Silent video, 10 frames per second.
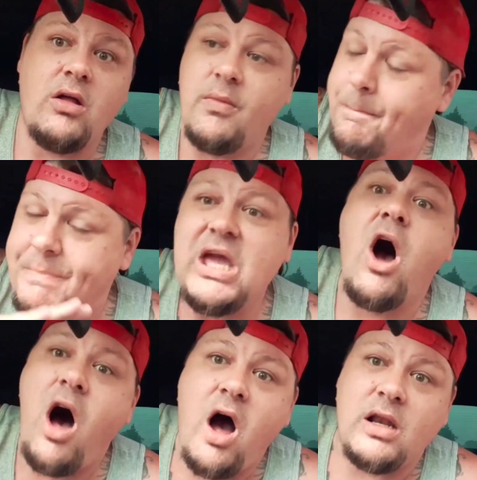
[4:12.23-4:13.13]

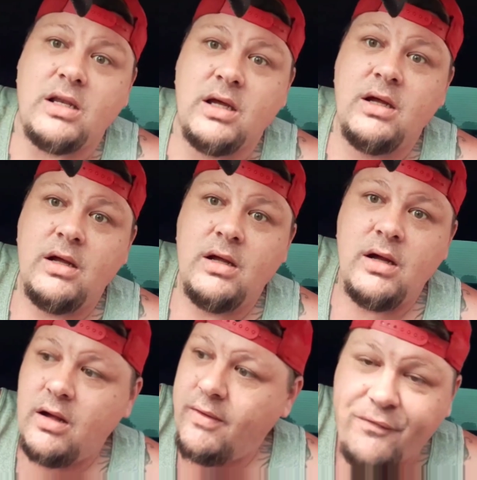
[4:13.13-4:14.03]
beyond
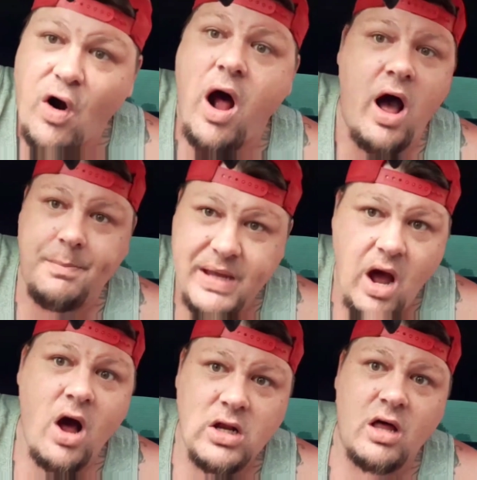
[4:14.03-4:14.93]
fraud,
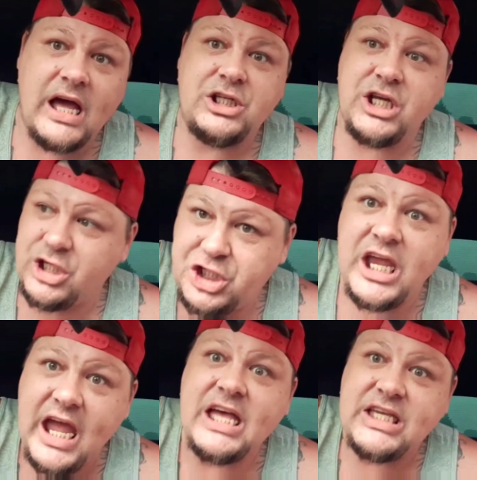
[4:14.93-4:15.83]
beyond all that shit. She
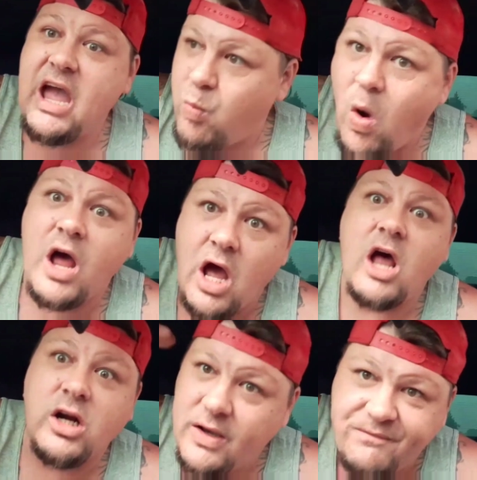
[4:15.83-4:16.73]
is a
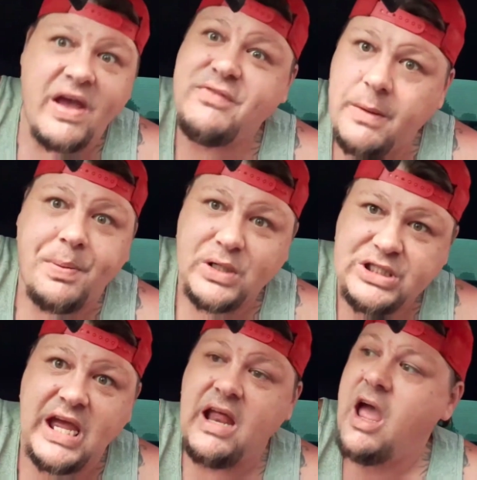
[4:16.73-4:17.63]
150%
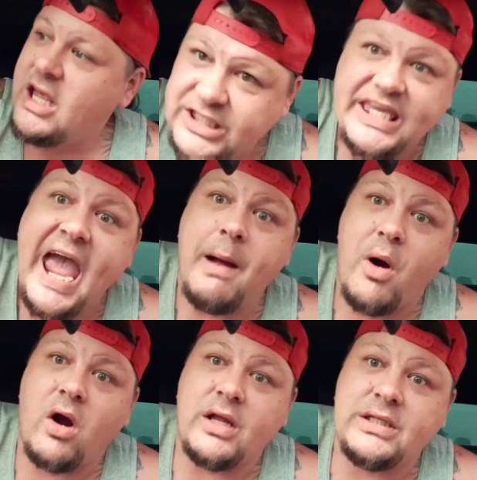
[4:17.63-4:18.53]
scam
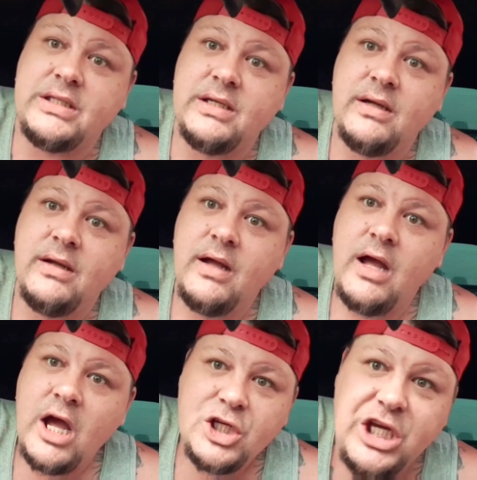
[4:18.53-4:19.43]
artist.
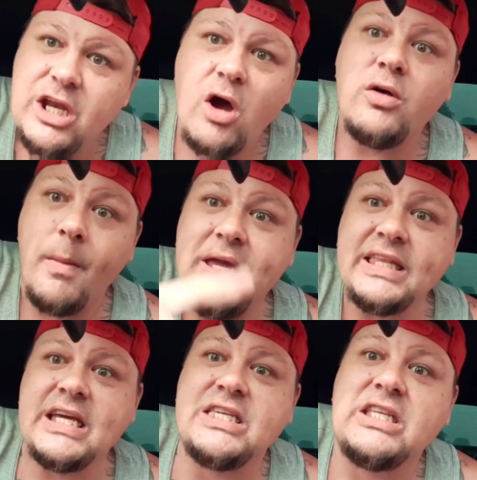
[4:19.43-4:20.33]
Get
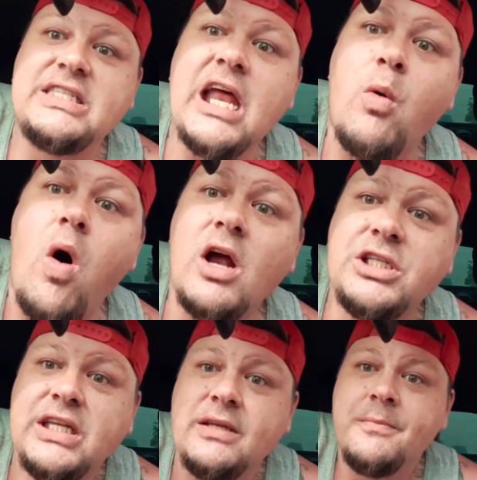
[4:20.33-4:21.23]
this, in the state of
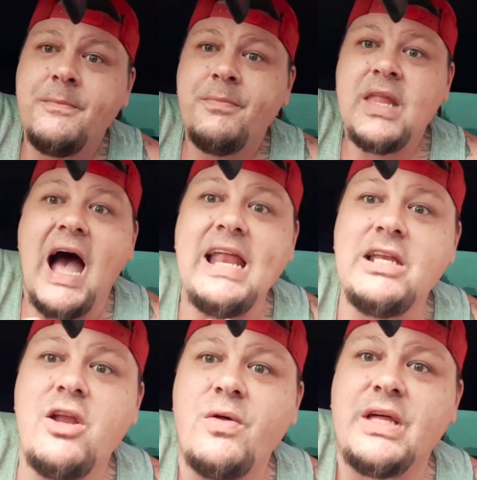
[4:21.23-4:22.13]
Washington, I
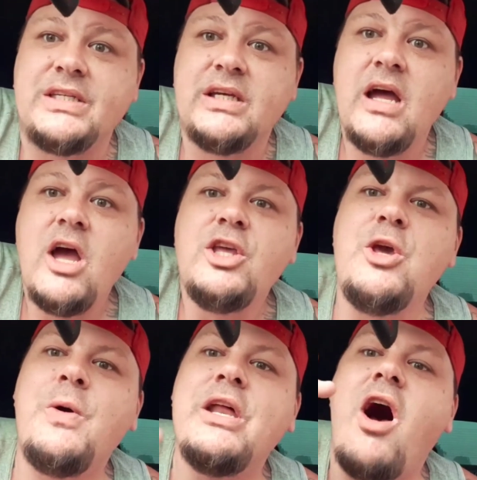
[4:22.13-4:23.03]
didn't know this.
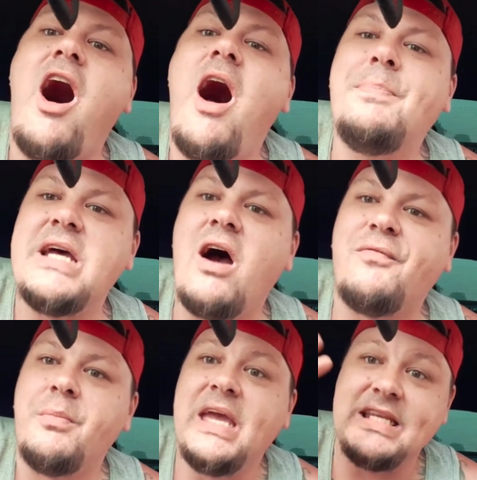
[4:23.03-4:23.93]
You can opt out
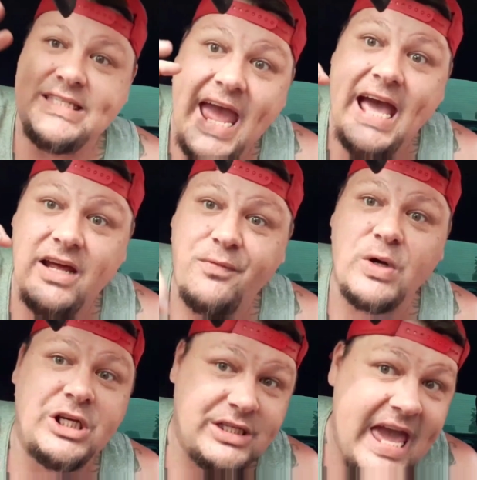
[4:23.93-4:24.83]
from getting TANF,
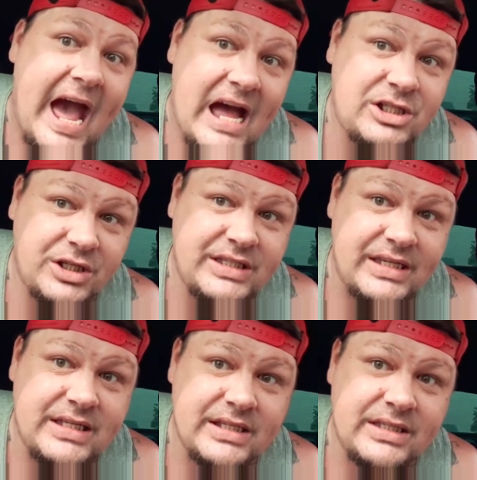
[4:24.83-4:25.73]
which is cash
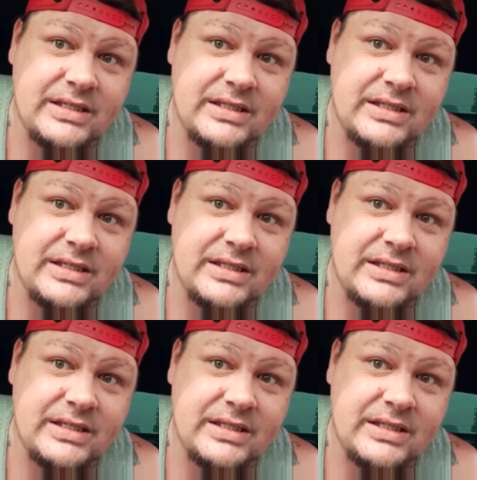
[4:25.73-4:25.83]
assistance.